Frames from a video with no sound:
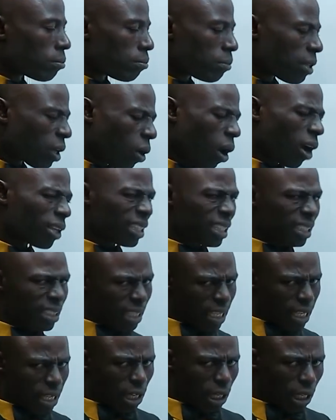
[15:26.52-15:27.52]
Because
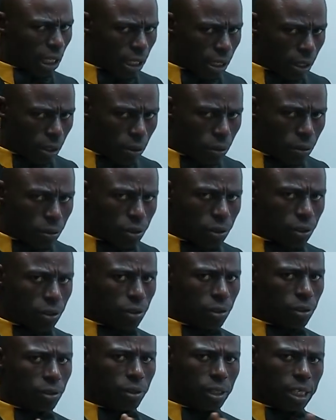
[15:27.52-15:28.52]
it
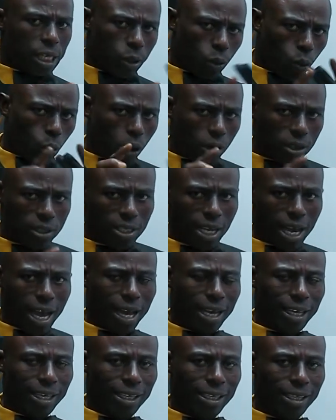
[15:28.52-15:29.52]
includes equal
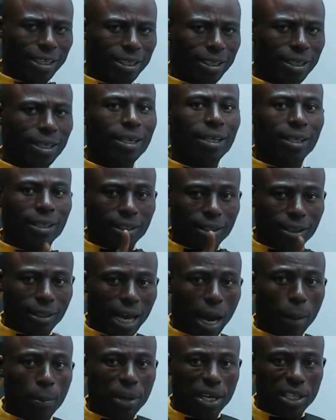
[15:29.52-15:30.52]
sign,
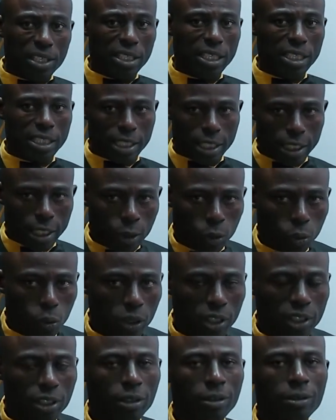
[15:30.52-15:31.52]
that makes it
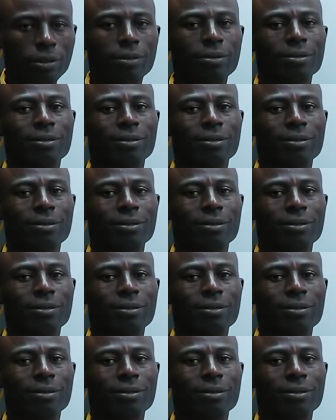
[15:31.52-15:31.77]
equation.